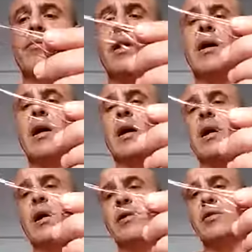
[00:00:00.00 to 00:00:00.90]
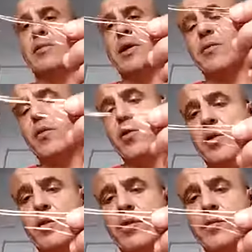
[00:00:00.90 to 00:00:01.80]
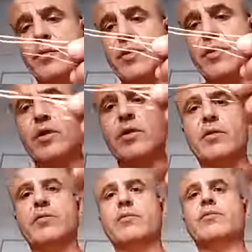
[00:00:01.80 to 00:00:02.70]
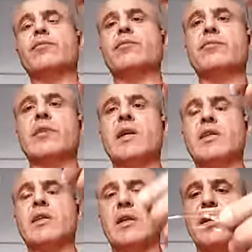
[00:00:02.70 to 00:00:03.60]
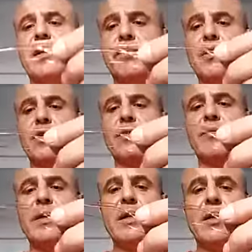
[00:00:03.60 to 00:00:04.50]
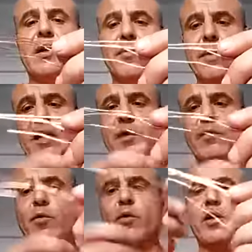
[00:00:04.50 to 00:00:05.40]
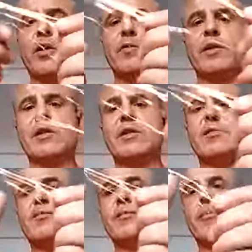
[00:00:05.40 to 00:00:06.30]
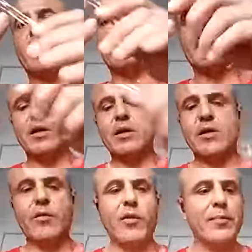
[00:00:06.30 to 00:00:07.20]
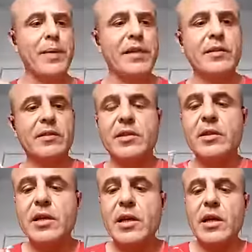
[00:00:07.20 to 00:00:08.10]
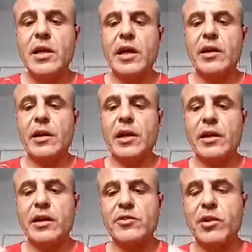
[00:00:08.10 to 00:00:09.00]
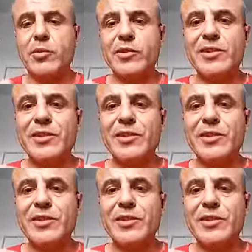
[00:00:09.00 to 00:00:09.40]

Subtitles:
I like to make 4. No, so that's the point, no, of making 4 of these. No? So 4 petals, and like the trebles. Huh?